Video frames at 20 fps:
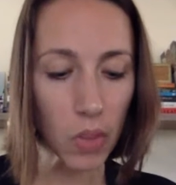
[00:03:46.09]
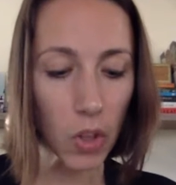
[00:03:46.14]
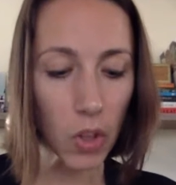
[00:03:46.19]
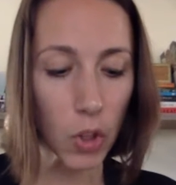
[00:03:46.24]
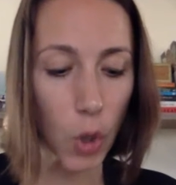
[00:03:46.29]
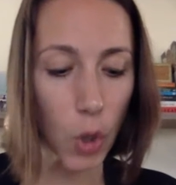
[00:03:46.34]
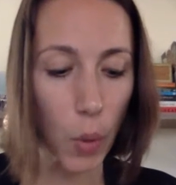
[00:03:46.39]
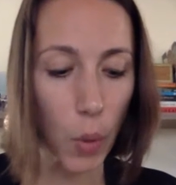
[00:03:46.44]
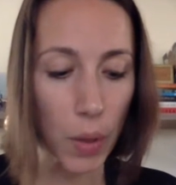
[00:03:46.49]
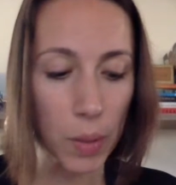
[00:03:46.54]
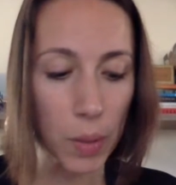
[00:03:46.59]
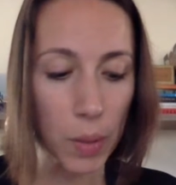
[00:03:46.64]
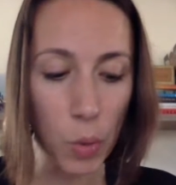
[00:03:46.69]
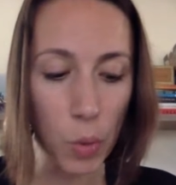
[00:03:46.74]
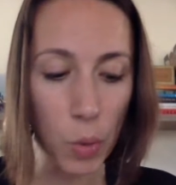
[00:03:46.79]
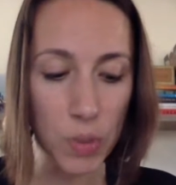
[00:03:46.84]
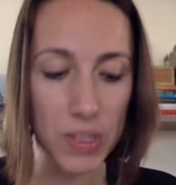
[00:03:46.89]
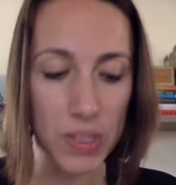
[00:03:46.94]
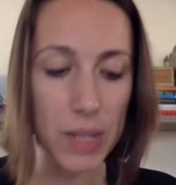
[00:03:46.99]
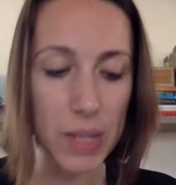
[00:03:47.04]
Going more
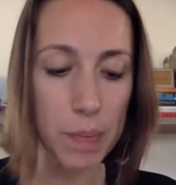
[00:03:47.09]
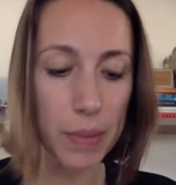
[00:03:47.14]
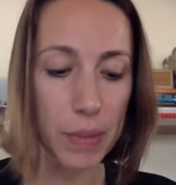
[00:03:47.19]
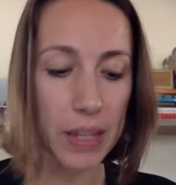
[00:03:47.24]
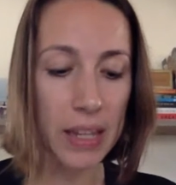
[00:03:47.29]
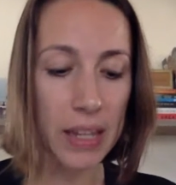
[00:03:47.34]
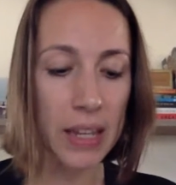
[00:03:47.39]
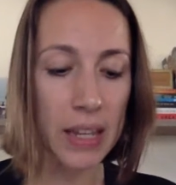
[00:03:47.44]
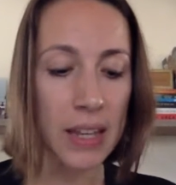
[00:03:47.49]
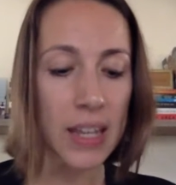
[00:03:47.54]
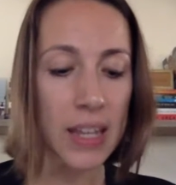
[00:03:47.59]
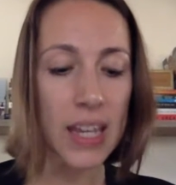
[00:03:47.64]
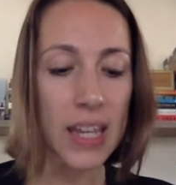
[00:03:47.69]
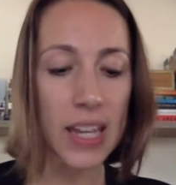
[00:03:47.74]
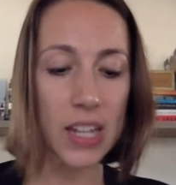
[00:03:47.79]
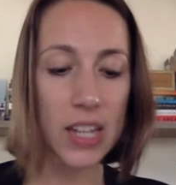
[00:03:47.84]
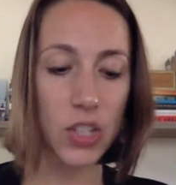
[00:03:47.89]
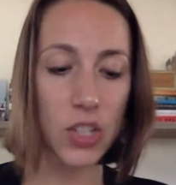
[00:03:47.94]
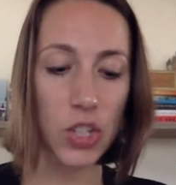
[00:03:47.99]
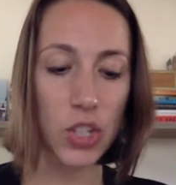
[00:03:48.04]
deeply
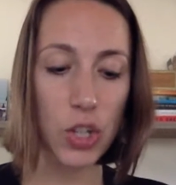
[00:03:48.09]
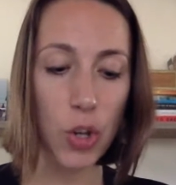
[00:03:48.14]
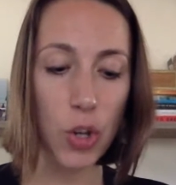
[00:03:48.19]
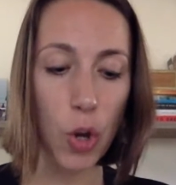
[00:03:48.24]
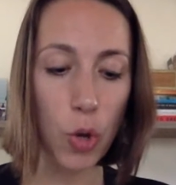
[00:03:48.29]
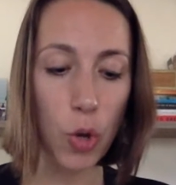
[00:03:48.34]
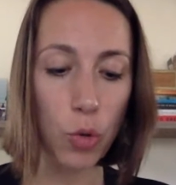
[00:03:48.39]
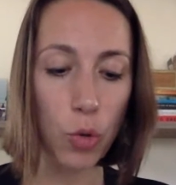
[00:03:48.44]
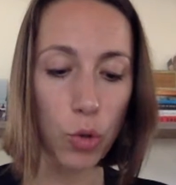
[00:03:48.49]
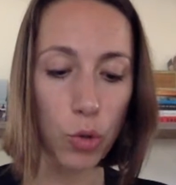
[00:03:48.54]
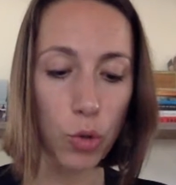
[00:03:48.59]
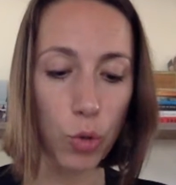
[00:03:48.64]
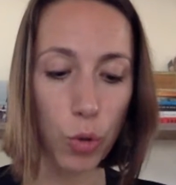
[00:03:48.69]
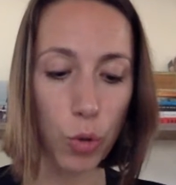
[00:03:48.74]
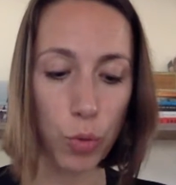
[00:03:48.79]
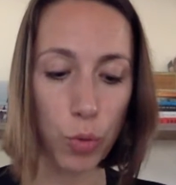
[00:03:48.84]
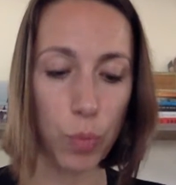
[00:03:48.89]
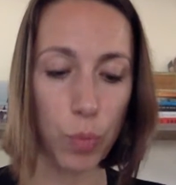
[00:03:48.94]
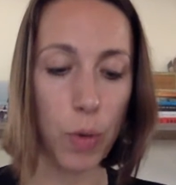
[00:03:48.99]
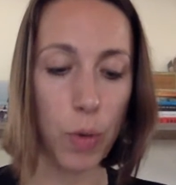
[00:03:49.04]
into your own
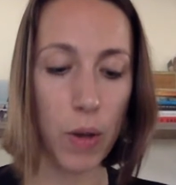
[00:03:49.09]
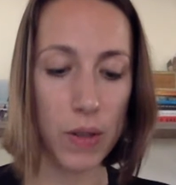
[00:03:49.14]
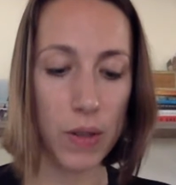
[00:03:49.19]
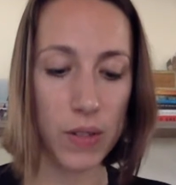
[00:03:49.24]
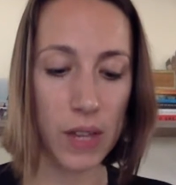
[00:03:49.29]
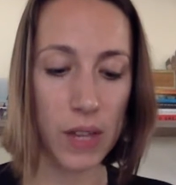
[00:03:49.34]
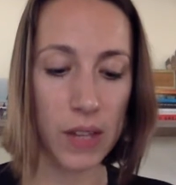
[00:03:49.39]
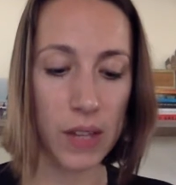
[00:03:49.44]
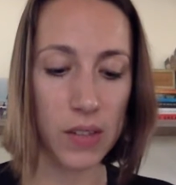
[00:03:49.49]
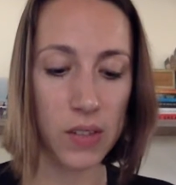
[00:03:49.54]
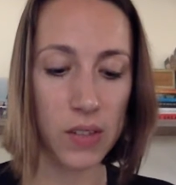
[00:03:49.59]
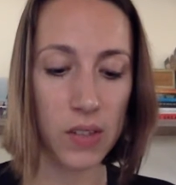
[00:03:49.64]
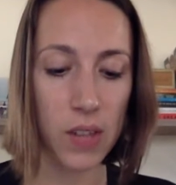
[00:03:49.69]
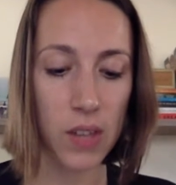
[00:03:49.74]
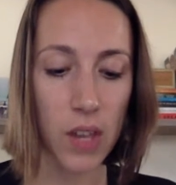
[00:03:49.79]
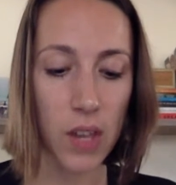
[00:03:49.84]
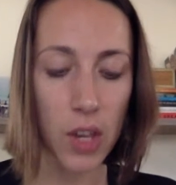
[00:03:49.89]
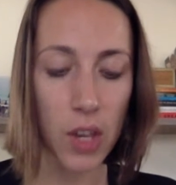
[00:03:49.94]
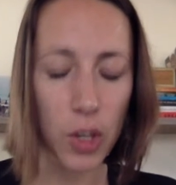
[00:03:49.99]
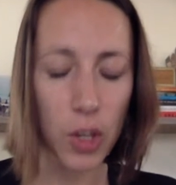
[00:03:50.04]
growth process,
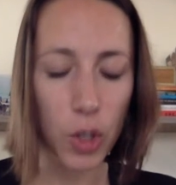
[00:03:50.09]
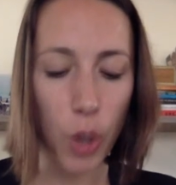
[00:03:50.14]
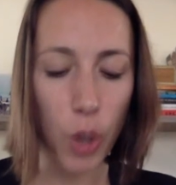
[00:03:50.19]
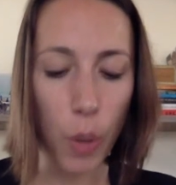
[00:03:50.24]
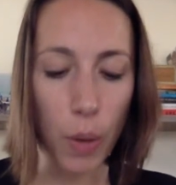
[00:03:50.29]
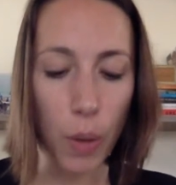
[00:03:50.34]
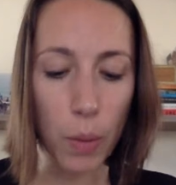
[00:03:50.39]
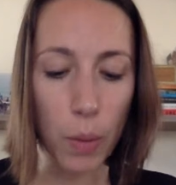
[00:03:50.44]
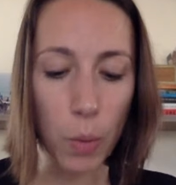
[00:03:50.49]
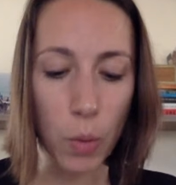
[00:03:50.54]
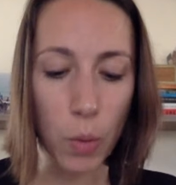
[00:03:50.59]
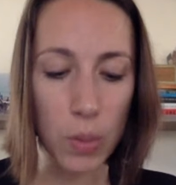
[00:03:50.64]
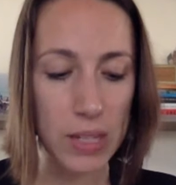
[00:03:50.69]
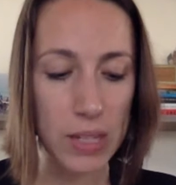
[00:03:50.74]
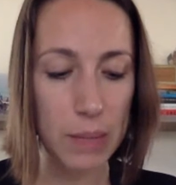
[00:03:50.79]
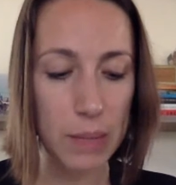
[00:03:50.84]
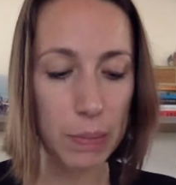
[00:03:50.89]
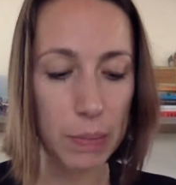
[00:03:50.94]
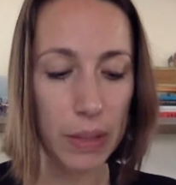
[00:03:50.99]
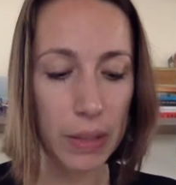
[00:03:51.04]
going more
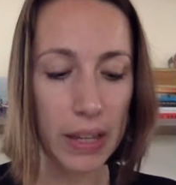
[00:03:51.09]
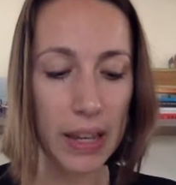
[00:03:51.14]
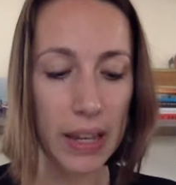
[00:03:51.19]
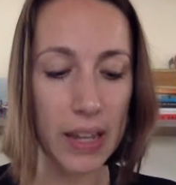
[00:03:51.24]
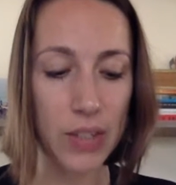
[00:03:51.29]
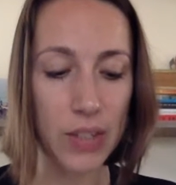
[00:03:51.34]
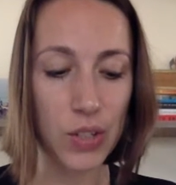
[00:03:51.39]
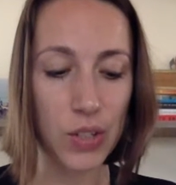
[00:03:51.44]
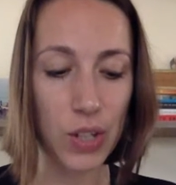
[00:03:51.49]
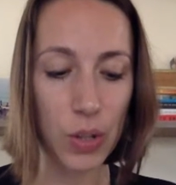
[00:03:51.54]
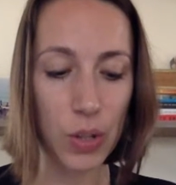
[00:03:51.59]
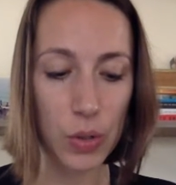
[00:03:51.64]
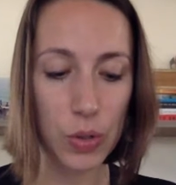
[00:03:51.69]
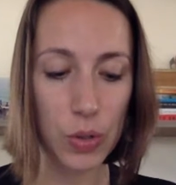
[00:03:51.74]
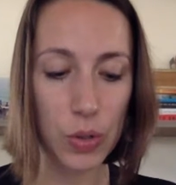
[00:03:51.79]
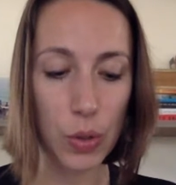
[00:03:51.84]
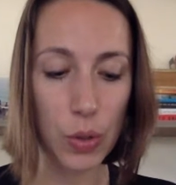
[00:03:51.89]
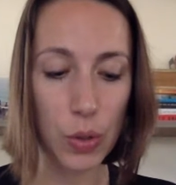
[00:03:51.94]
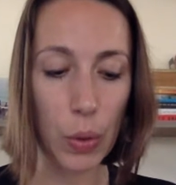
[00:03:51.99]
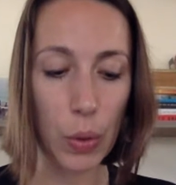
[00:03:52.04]
deeply into your
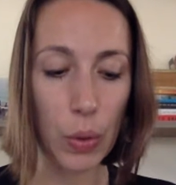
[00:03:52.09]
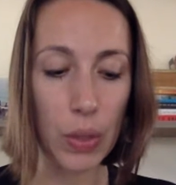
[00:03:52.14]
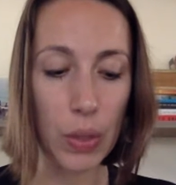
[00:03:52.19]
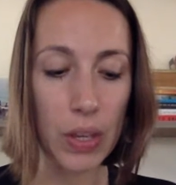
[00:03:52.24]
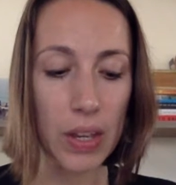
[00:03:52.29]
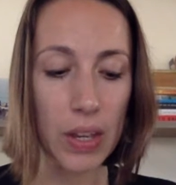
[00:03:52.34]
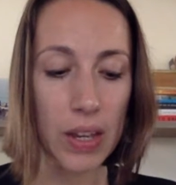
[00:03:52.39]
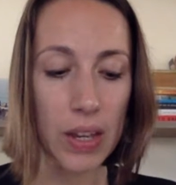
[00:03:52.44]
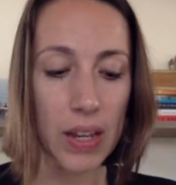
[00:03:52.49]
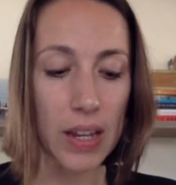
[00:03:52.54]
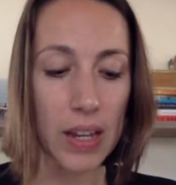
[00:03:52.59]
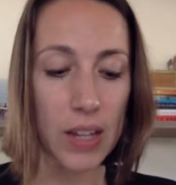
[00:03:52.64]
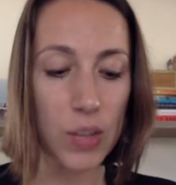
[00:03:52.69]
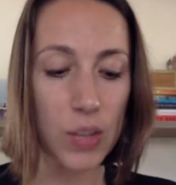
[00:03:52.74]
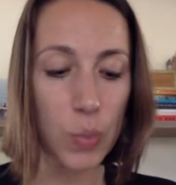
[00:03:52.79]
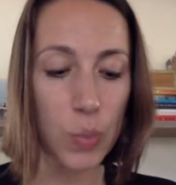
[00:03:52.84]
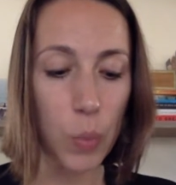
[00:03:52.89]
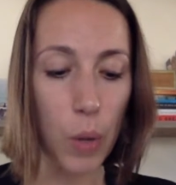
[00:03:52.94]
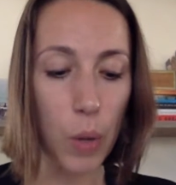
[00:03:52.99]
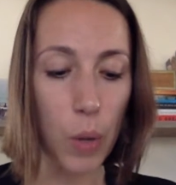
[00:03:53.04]
soul is
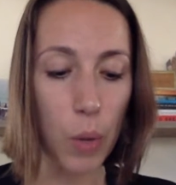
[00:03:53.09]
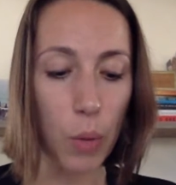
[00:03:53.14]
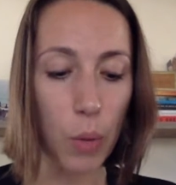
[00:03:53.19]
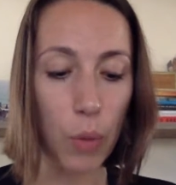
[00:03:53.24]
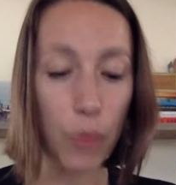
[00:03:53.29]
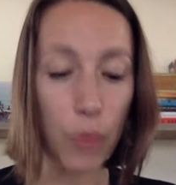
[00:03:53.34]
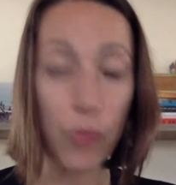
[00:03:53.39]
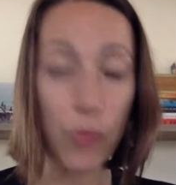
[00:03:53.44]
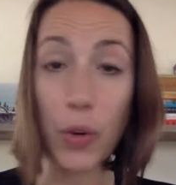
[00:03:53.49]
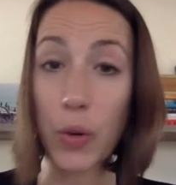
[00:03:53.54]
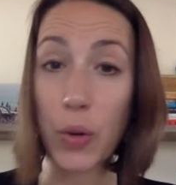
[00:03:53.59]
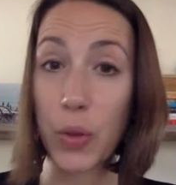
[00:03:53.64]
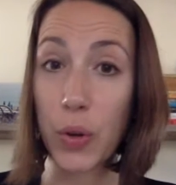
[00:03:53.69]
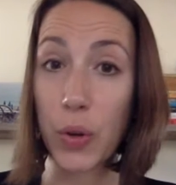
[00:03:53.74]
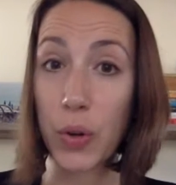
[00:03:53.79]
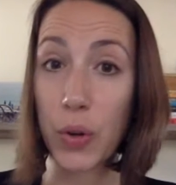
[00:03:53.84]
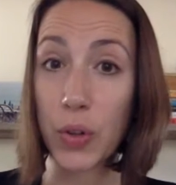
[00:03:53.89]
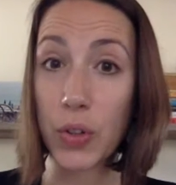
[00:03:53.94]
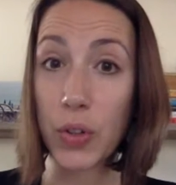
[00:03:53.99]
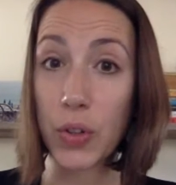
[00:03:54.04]
what will
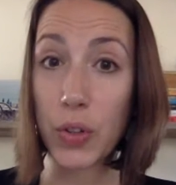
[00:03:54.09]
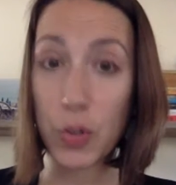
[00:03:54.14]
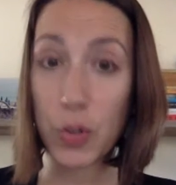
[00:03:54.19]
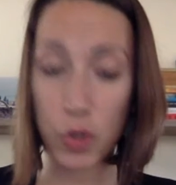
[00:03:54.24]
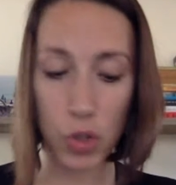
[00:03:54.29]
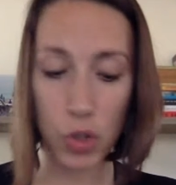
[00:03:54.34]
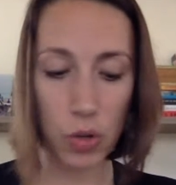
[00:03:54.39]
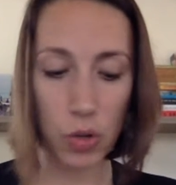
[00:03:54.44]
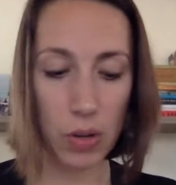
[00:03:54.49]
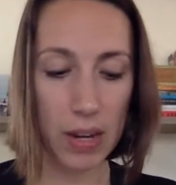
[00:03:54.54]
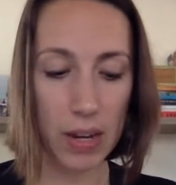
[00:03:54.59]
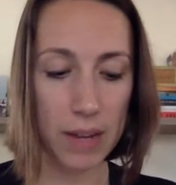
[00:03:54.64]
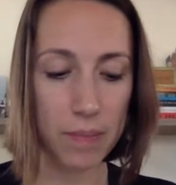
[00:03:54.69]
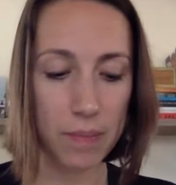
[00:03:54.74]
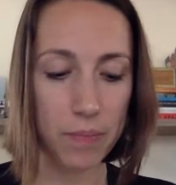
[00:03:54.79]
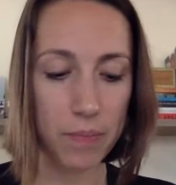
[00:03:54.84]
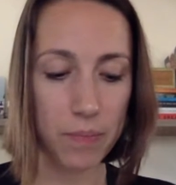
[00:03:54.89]
further your journey.